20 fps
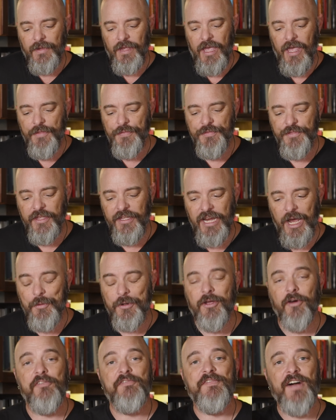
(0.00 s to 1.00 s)
And then I
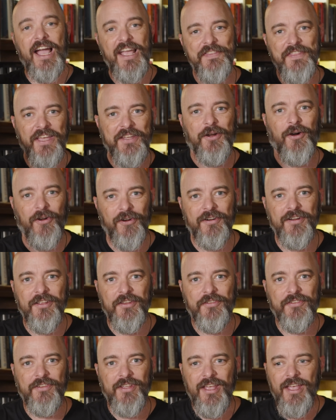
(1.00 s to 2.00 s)
would go find that
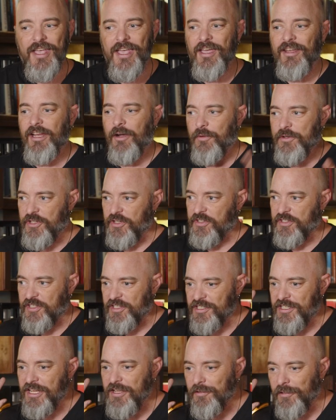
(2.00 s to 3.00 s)
artist, and I would just
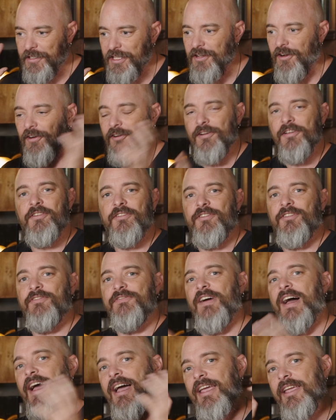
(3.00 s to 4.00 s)
steal the artist's
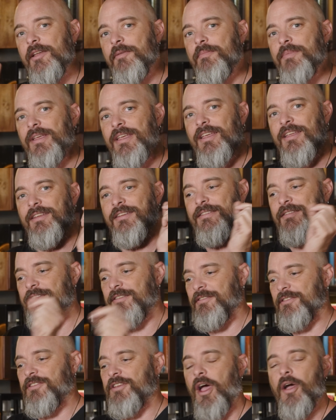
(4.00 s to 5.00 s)
vibe
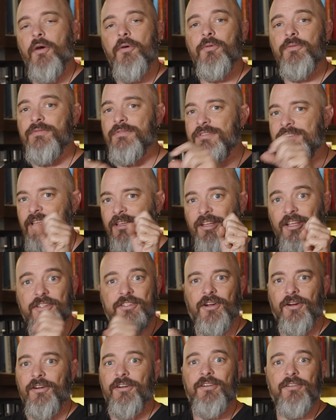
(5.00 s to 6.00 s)
and tones and
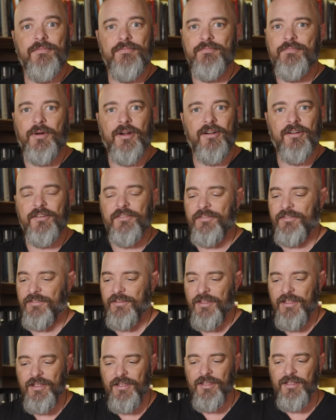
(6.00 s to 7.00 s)
guitar
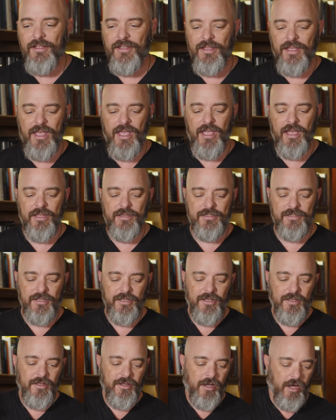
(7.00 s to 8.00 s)
parts and
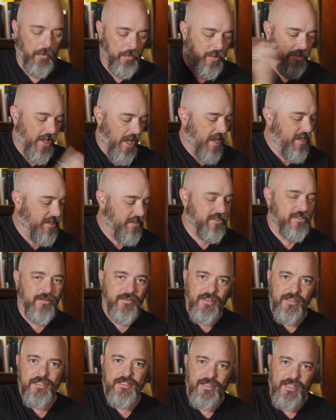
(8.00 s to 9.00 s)
apply it to
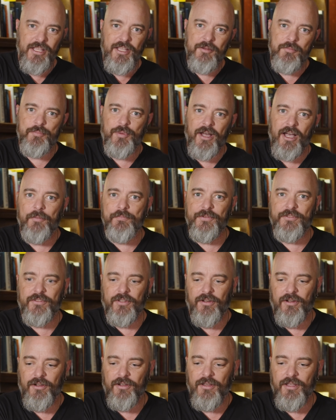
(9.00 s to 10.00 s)
this hit pop
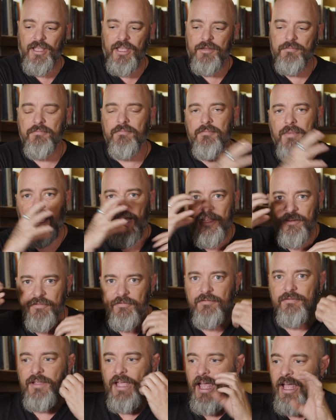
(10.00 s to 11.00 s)
song. And
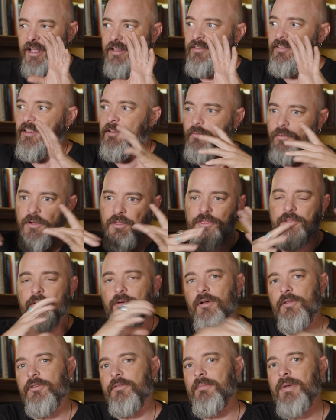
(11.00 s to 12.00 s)
as it went
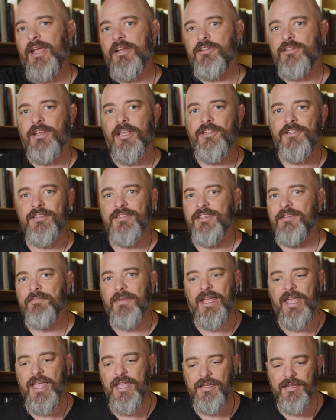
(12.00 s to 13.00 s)
through all those machinations in
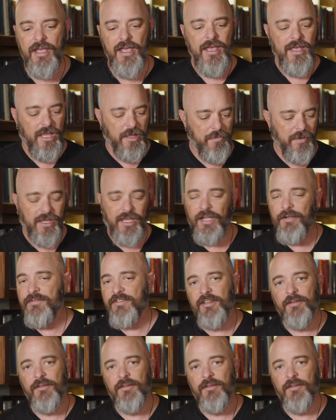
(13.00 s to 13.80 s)
my head, it became